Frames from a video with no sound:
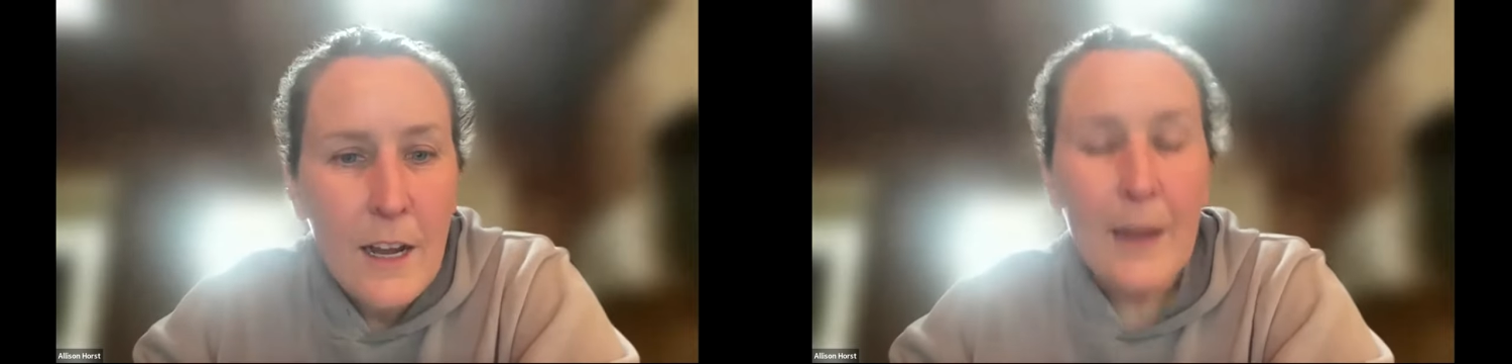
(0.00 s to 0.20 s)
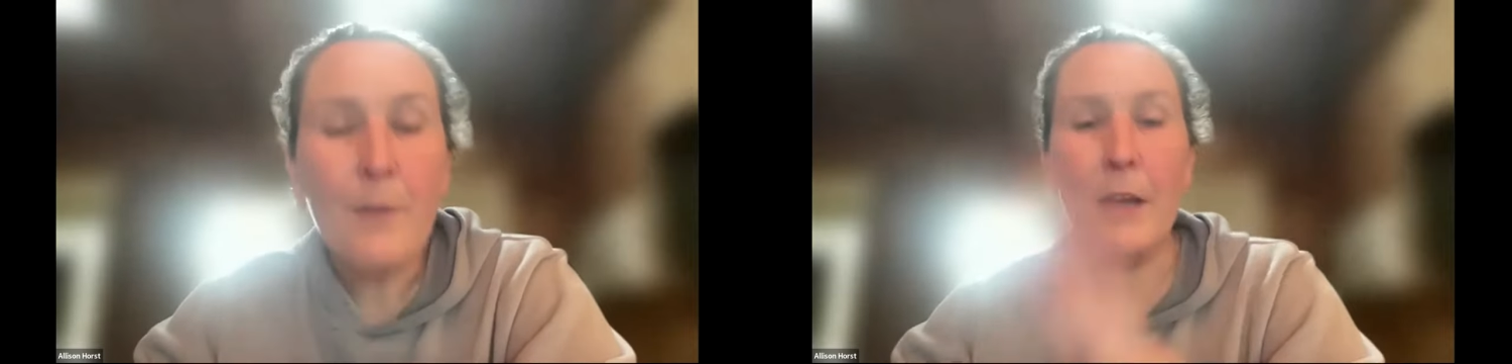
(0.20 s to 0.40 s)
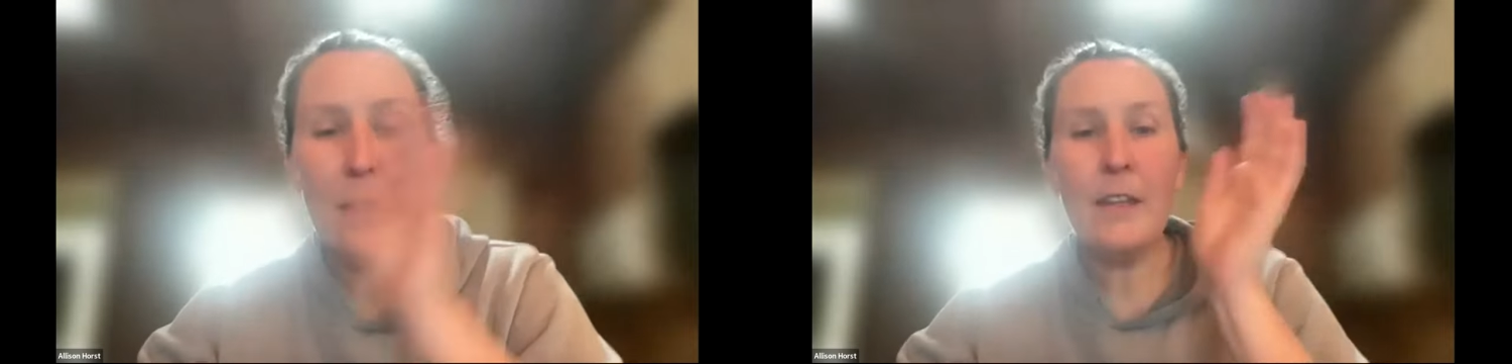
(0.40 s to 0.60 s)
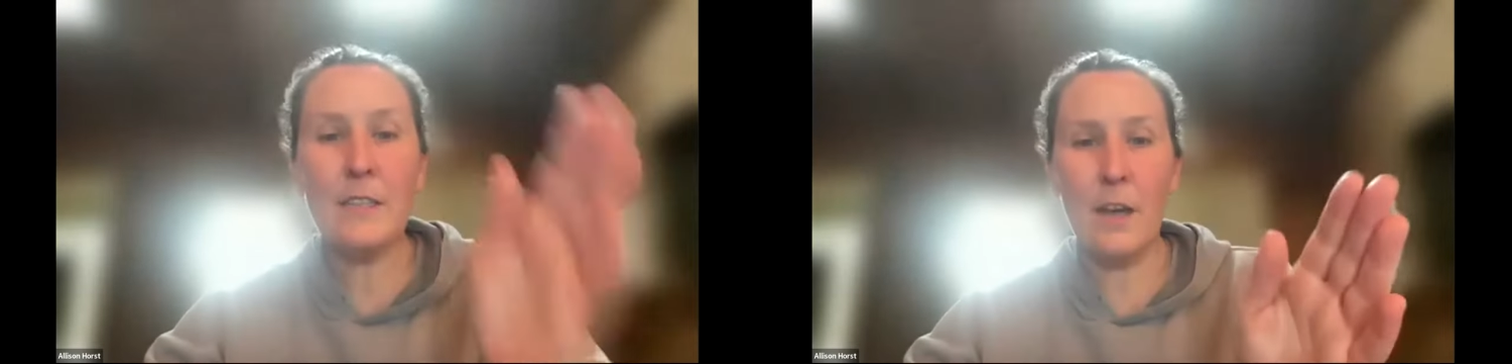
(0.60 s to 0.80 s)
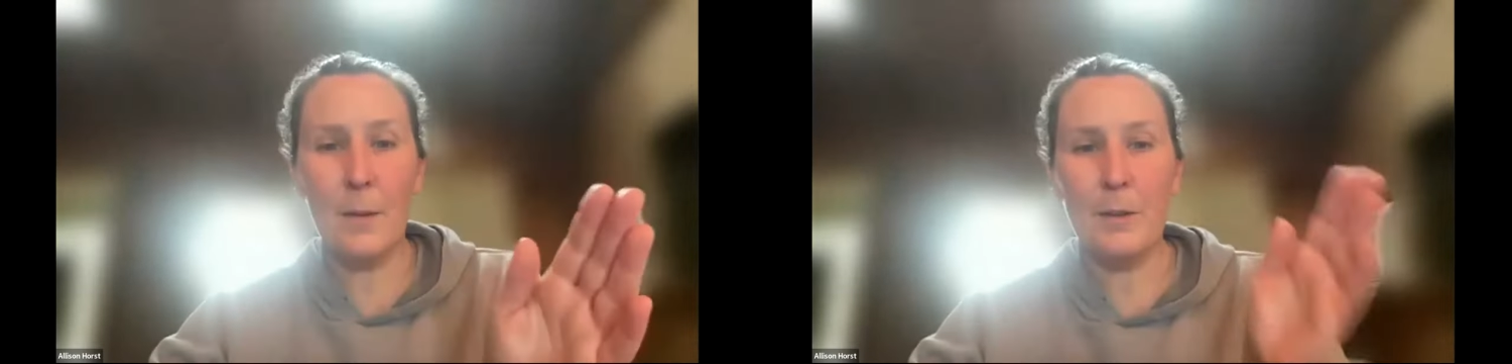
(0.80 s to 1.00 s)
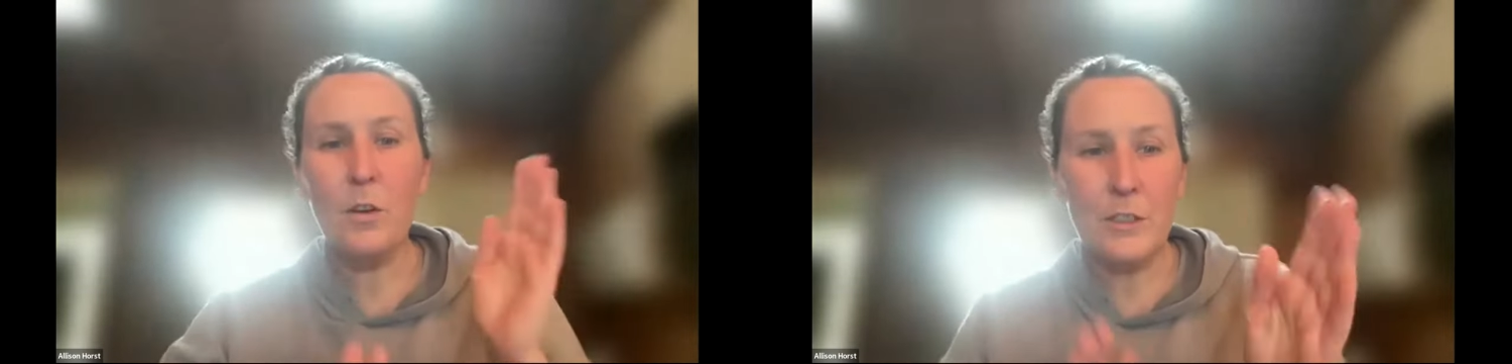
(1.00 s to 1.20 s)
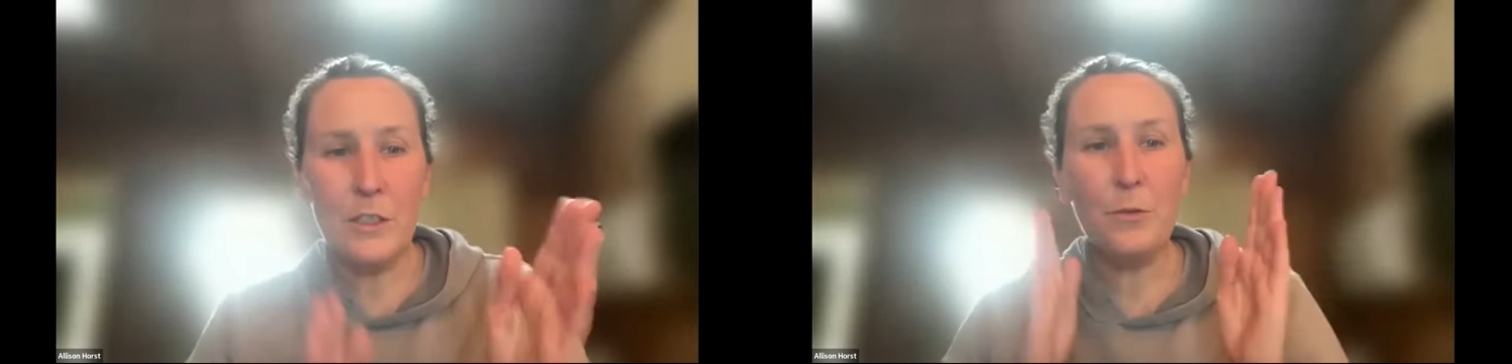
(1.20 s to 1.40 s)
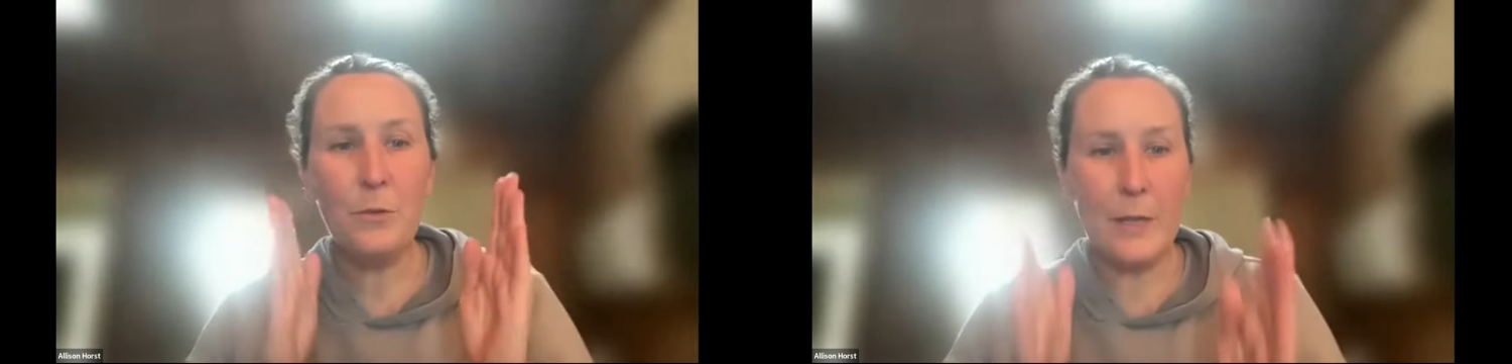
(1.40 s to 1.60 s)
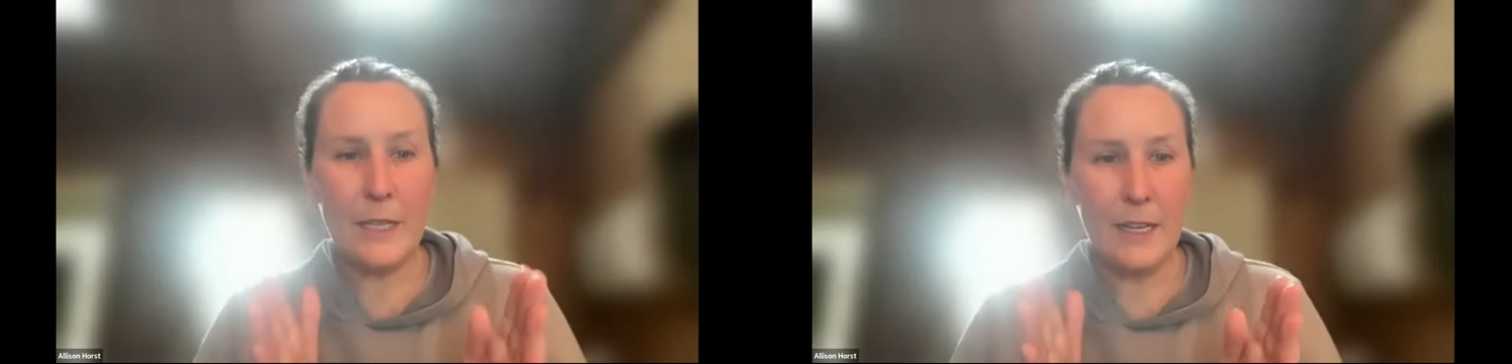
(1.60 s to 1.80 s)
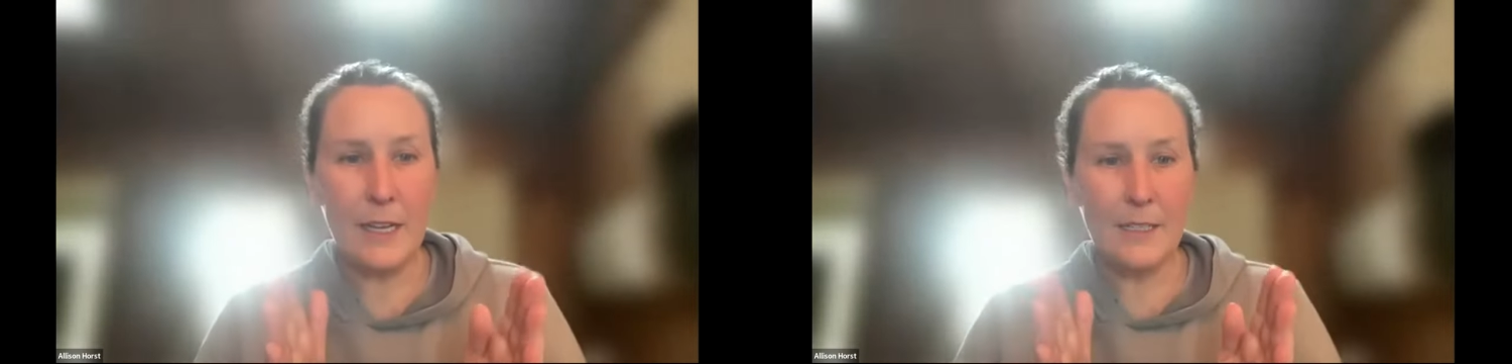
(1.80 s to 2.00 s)
in in this comment so i'll just
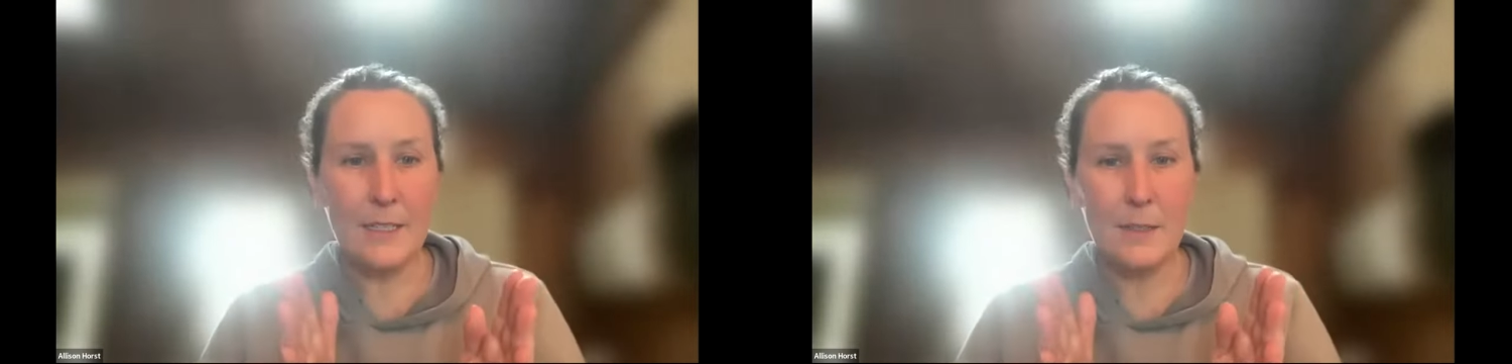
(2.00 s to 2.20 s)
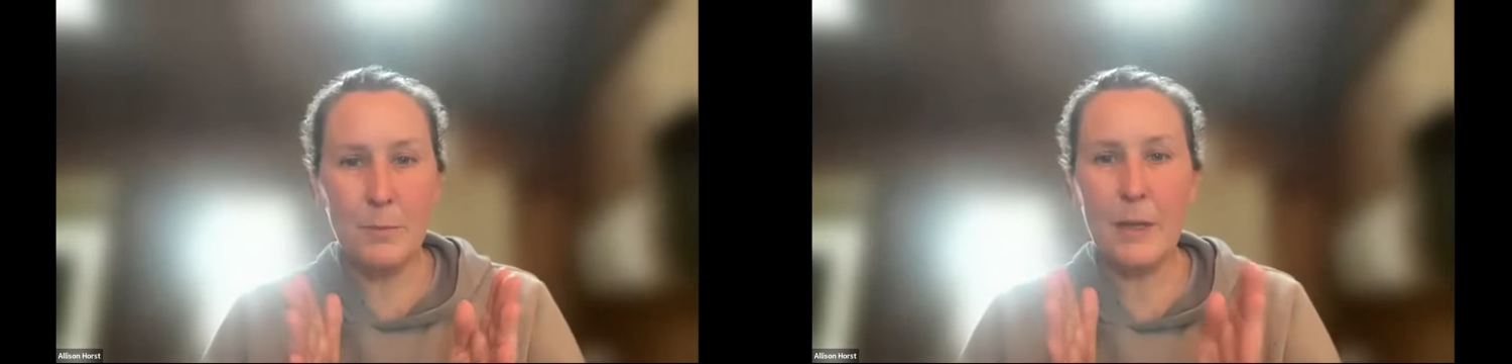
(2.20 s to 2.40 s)
read this